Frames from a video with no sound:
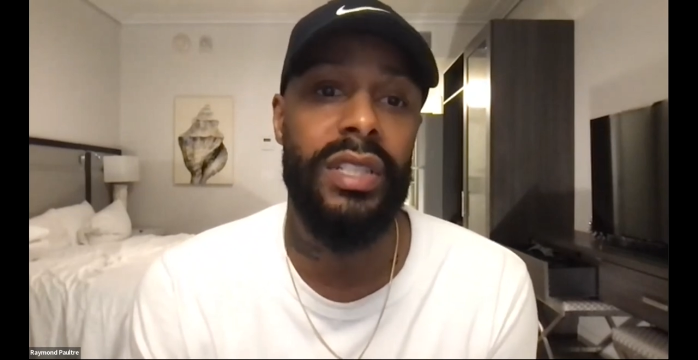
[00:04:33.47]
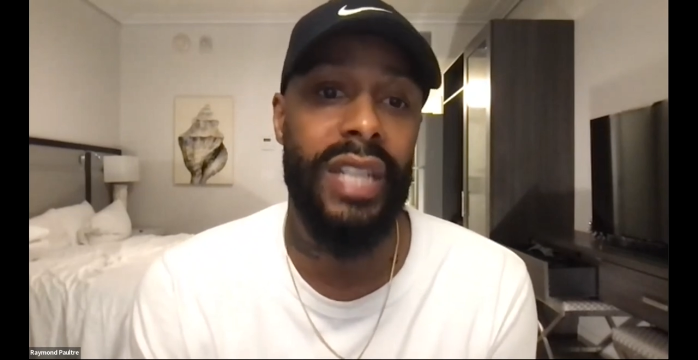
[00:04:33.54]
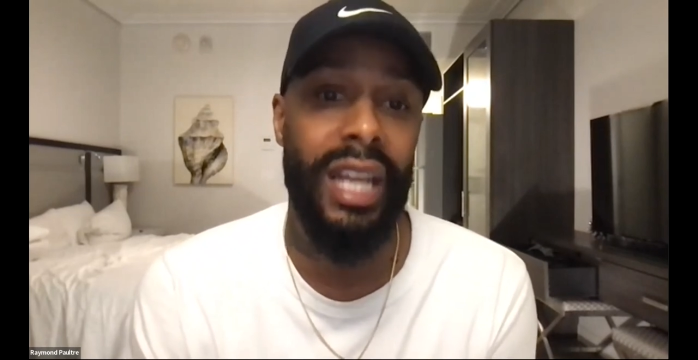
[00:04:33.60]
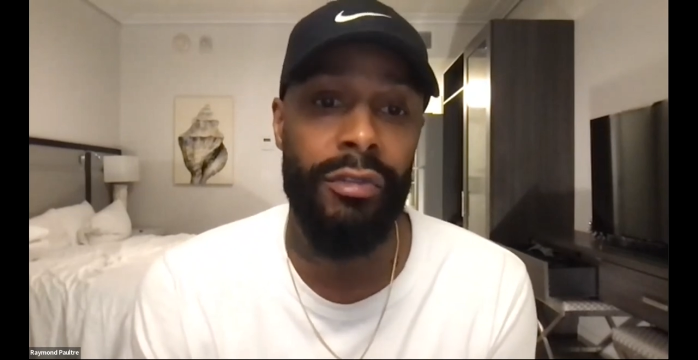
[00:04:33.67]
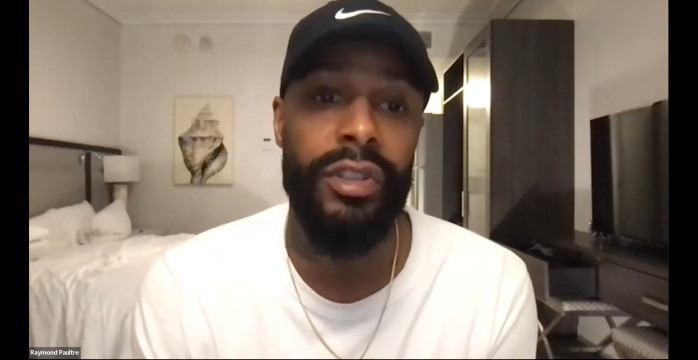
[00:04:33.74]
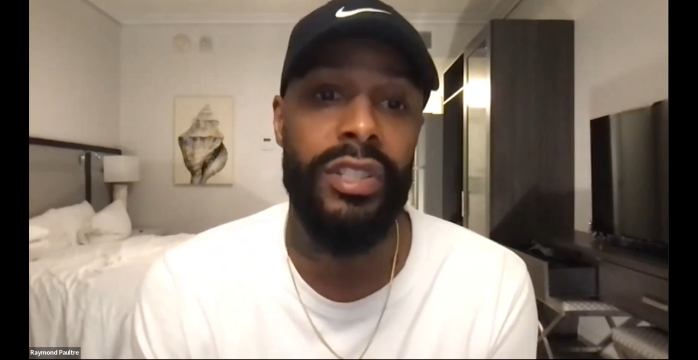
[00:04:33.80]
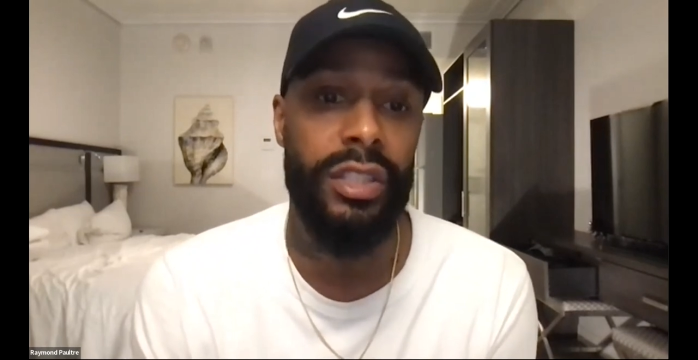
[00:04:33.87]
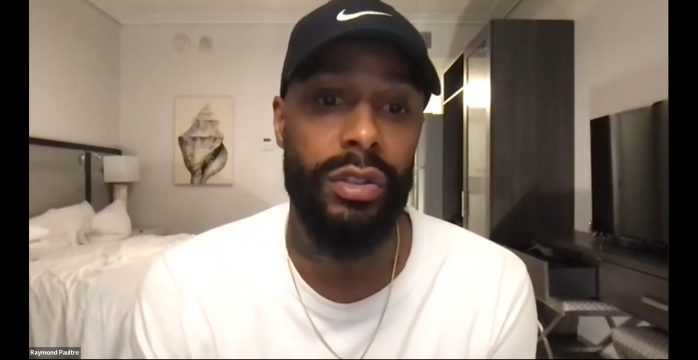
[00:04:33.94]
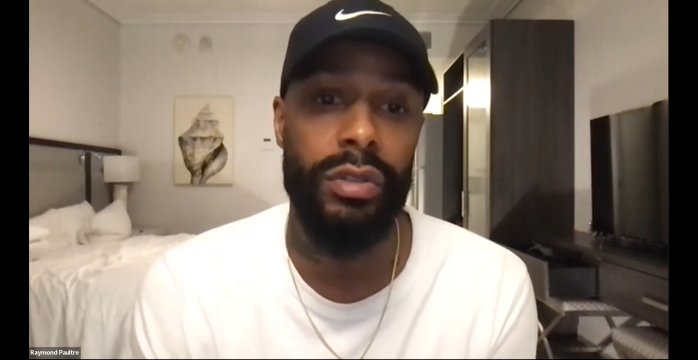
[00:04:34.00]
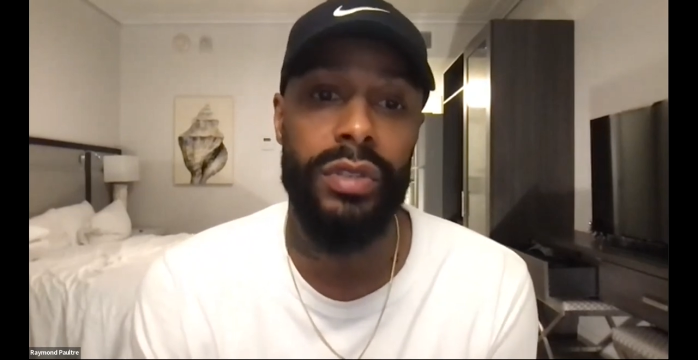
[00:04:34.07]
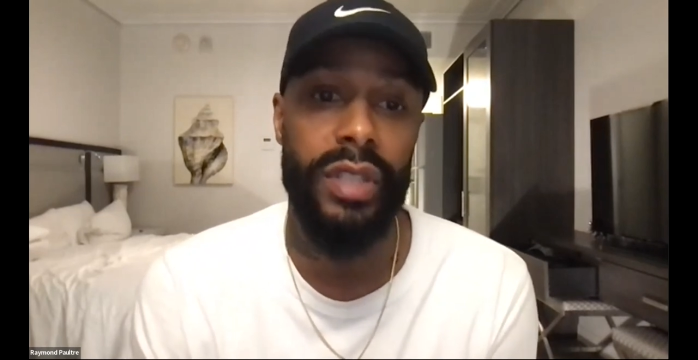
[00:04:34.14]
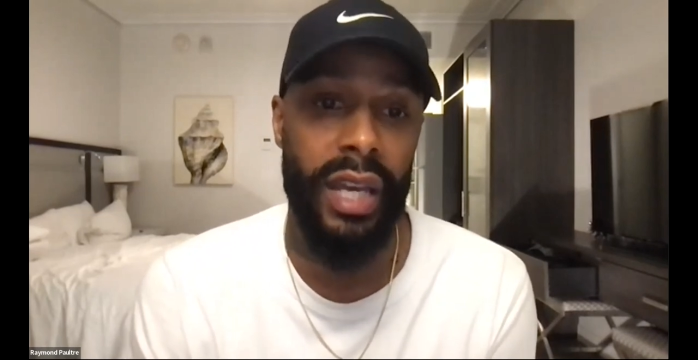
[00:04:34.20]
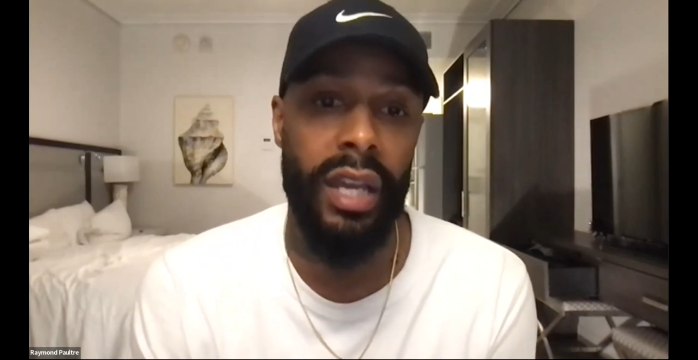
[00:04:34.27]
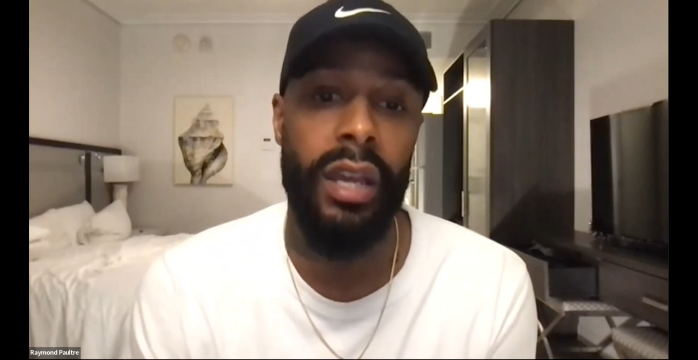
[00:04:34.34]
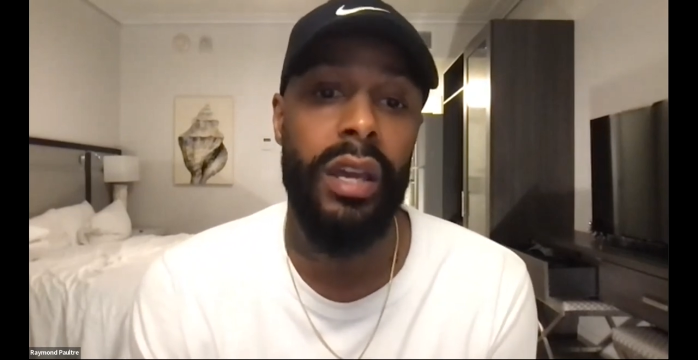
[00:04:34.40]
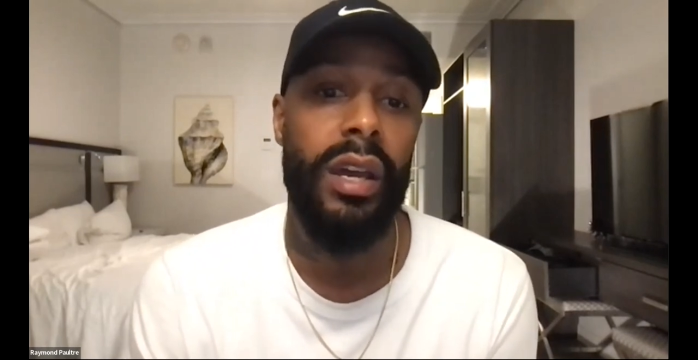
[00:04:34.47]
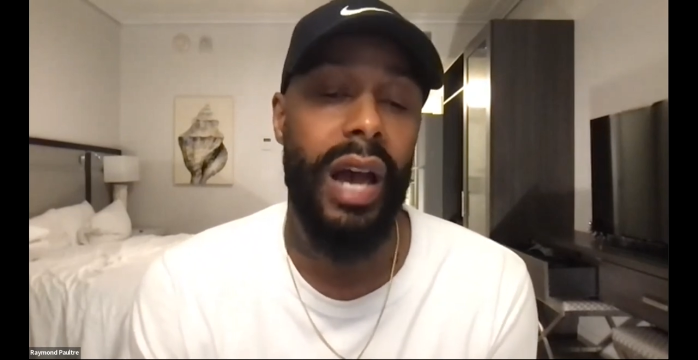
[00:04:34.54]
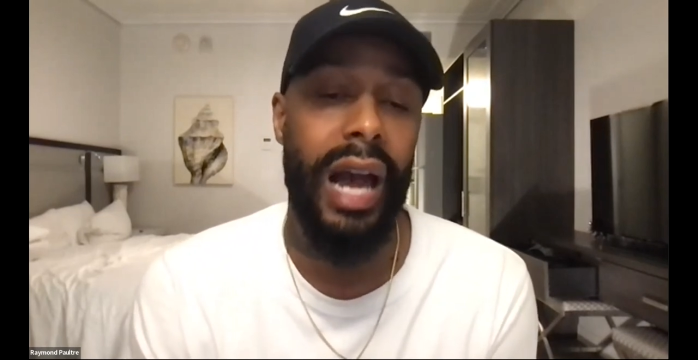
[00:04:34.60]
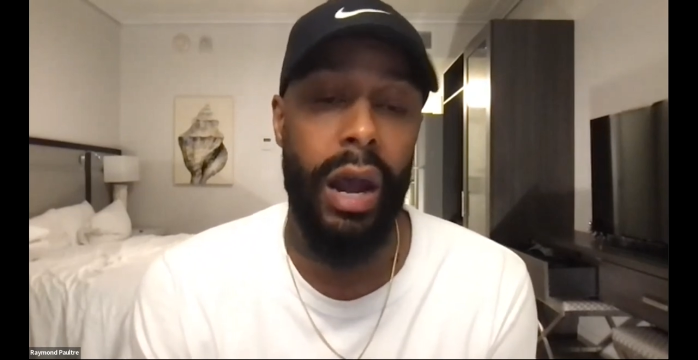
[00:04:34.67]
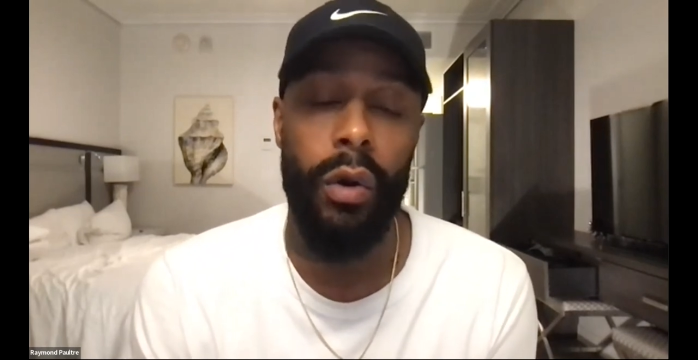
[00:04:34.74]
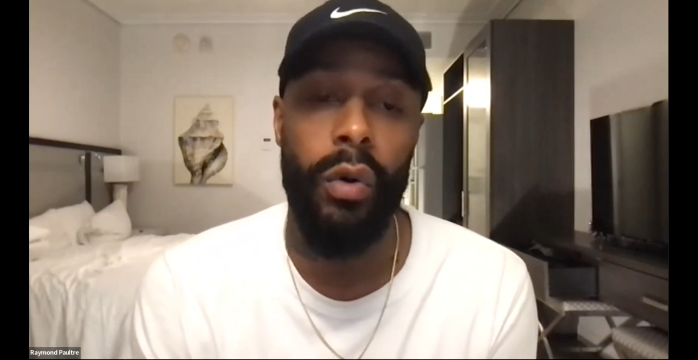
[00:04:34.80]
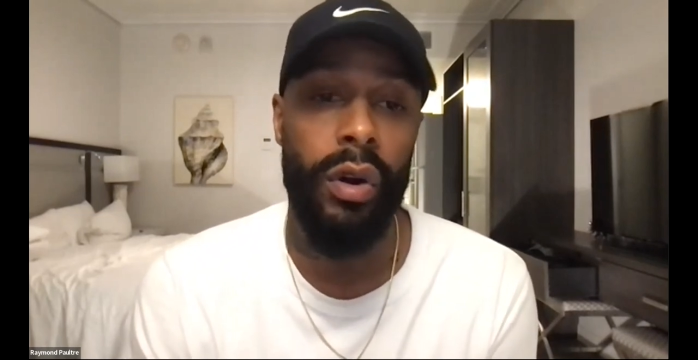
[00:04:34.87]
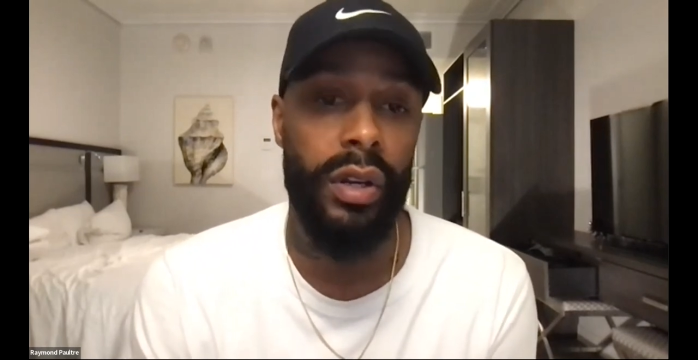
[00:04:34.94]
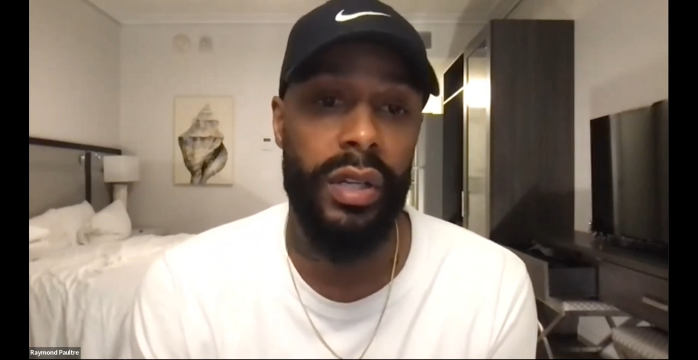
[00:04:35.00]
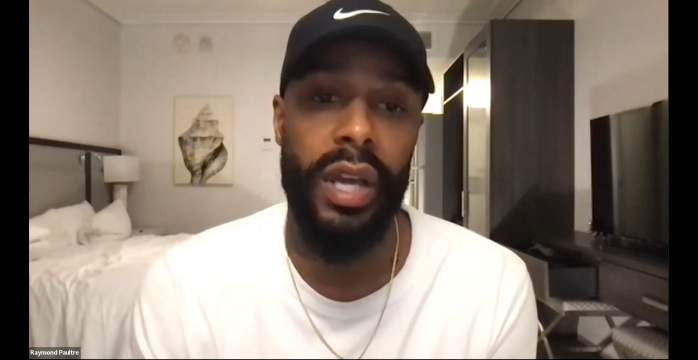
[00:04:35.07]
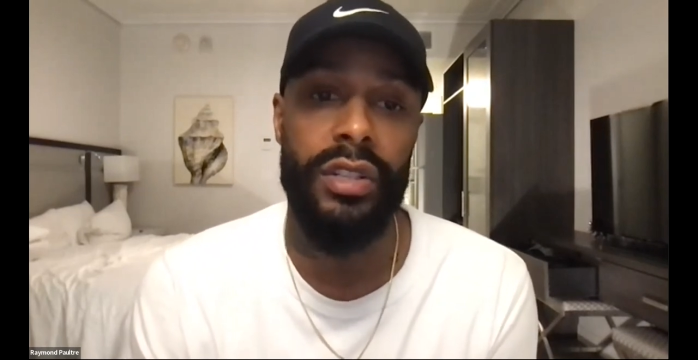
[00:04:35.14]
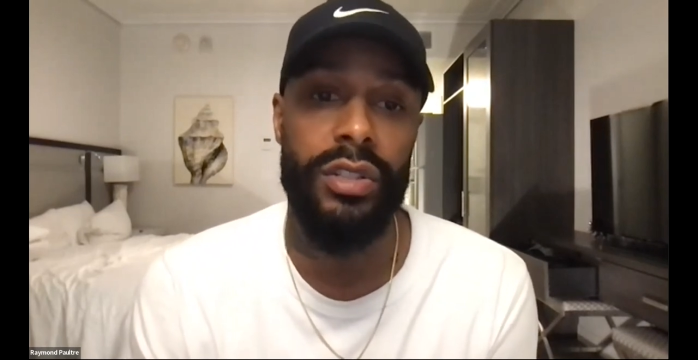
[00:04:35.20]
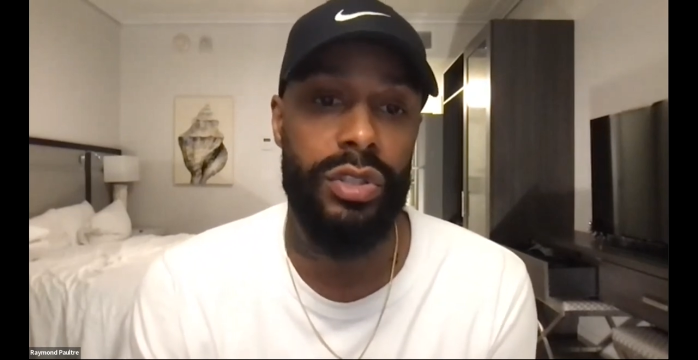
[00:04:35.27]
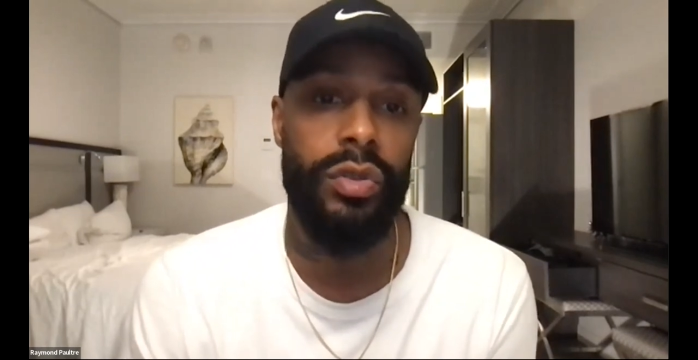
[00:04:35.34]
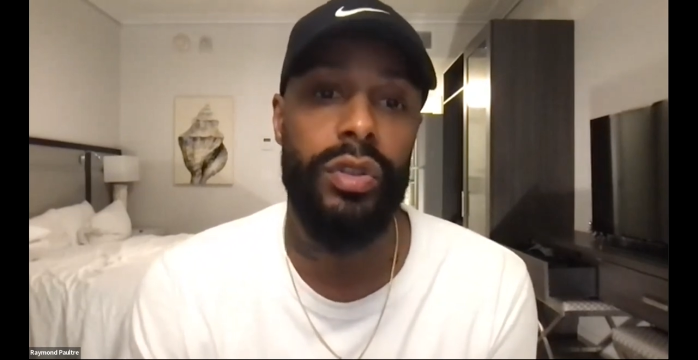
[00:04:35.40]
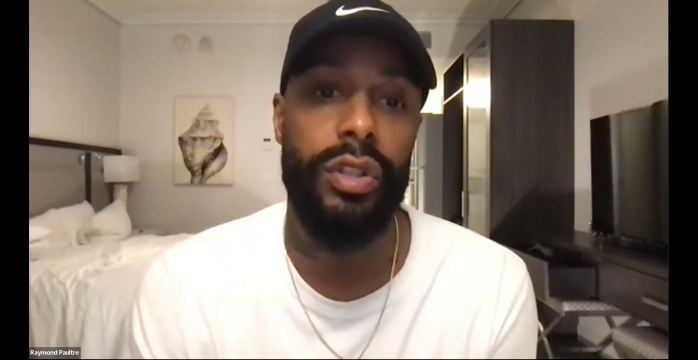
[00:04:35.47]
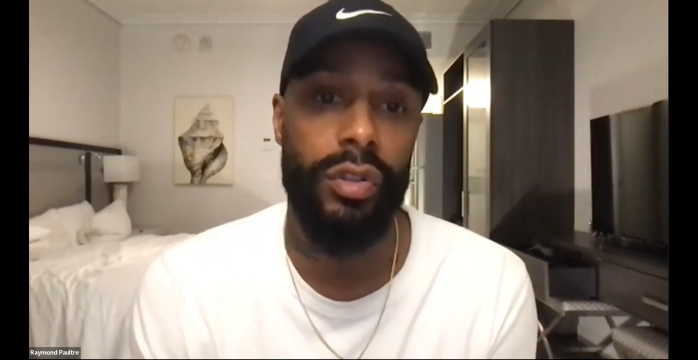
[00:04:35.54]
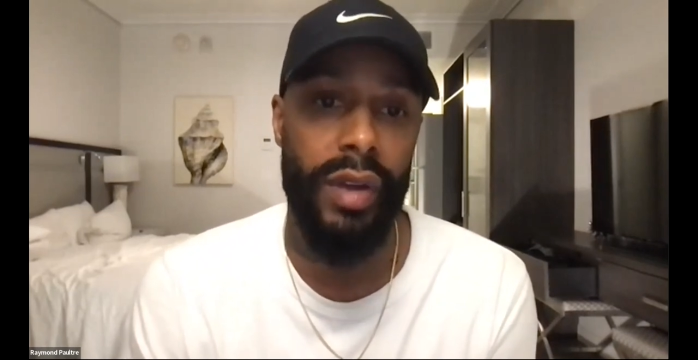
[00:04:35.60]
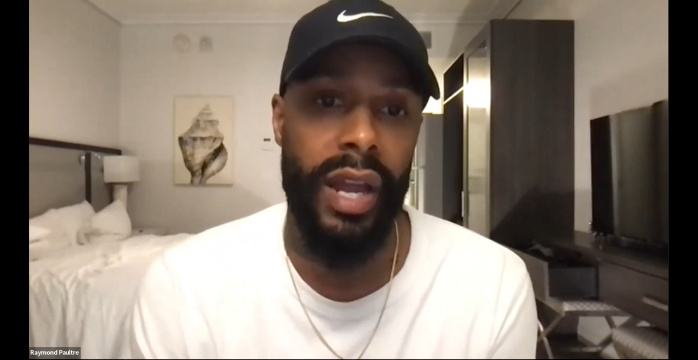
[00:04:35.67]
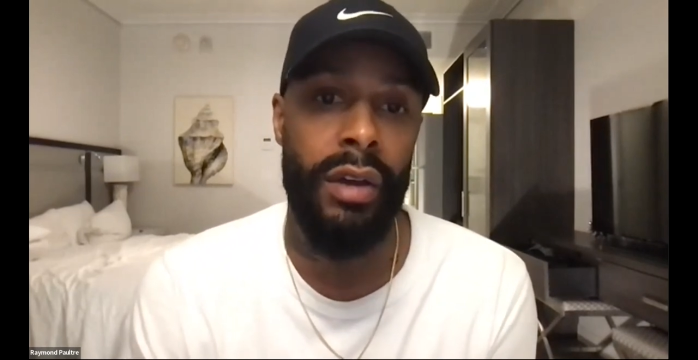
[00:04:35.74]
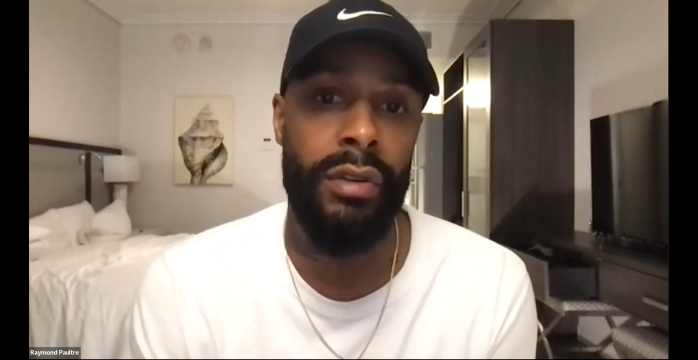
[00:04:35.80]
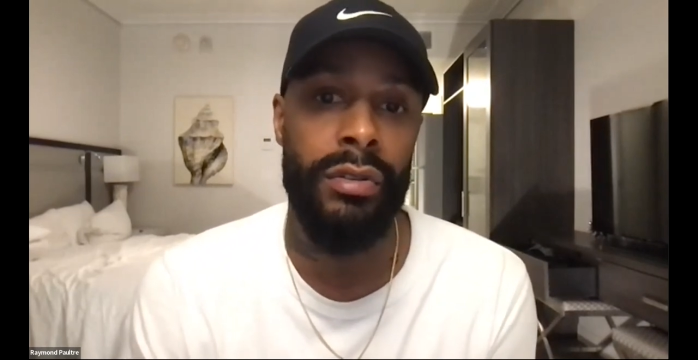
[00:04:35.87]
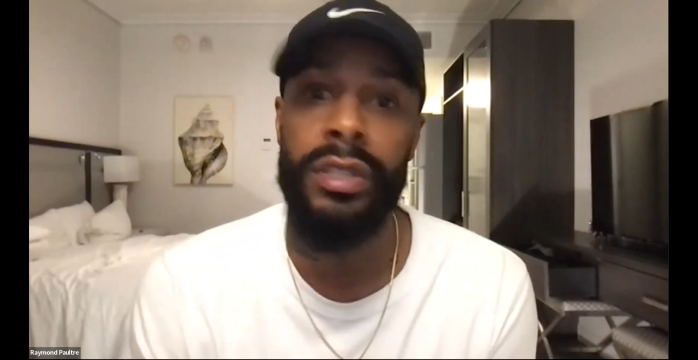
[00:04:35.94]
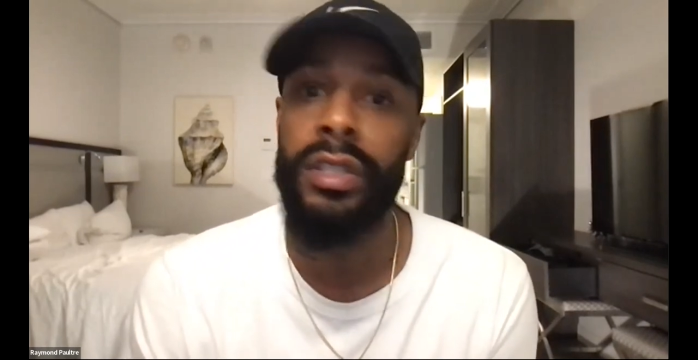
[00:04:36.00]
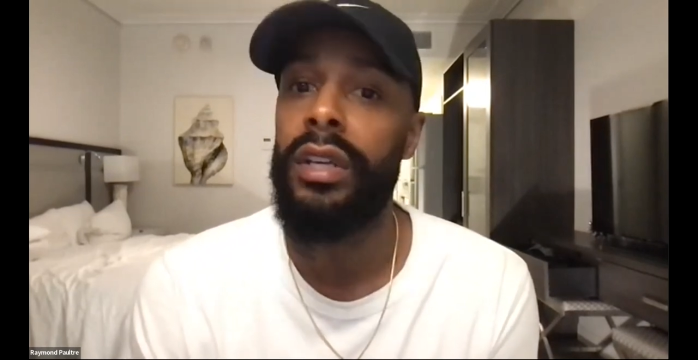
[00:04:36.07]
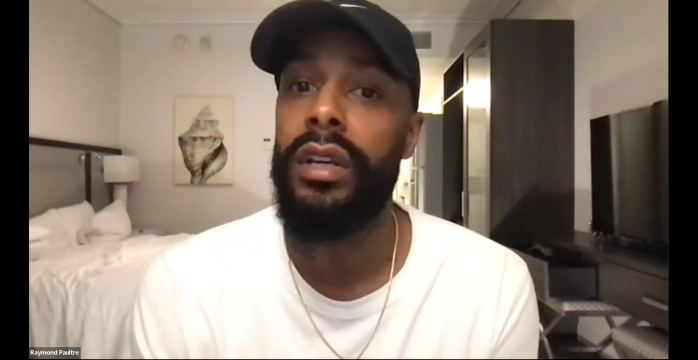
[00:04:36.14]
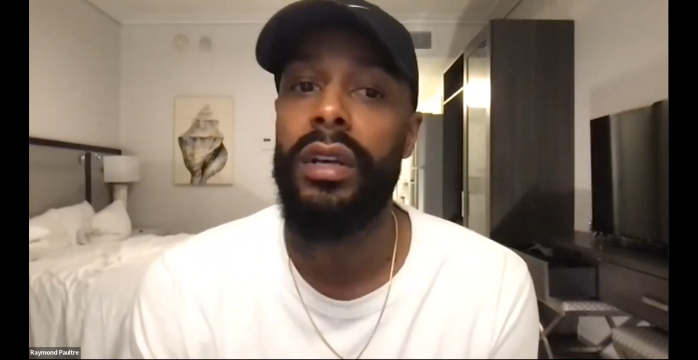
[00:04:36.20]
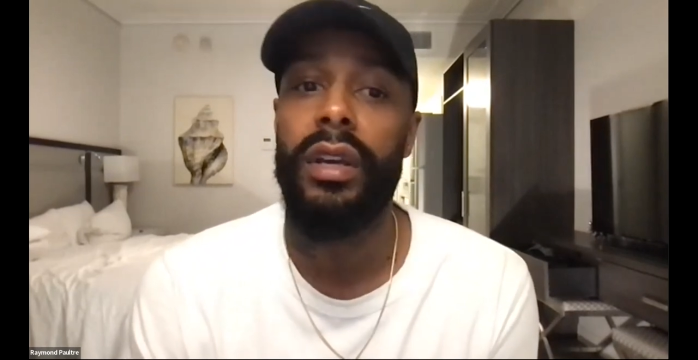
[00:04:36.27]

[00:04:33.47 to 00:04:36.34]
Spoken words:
and every single day our organizers on the ground